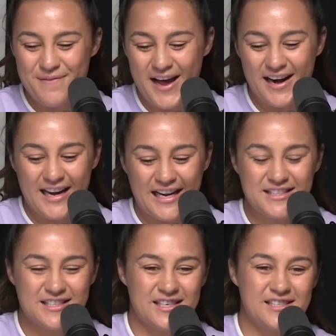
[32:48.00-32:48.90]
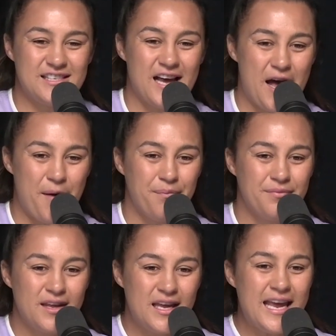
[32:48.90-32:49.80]
but it's just, um,
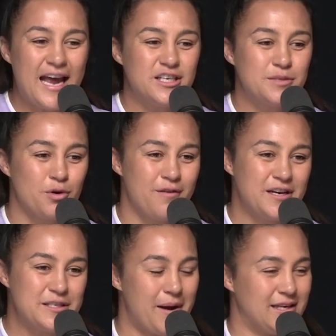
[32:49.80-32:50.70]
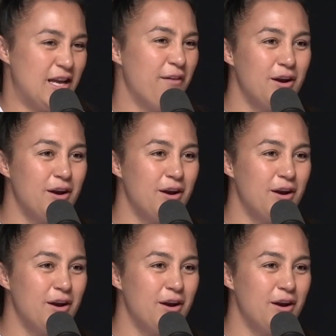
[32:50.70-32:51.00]
yeah, just proving to myself,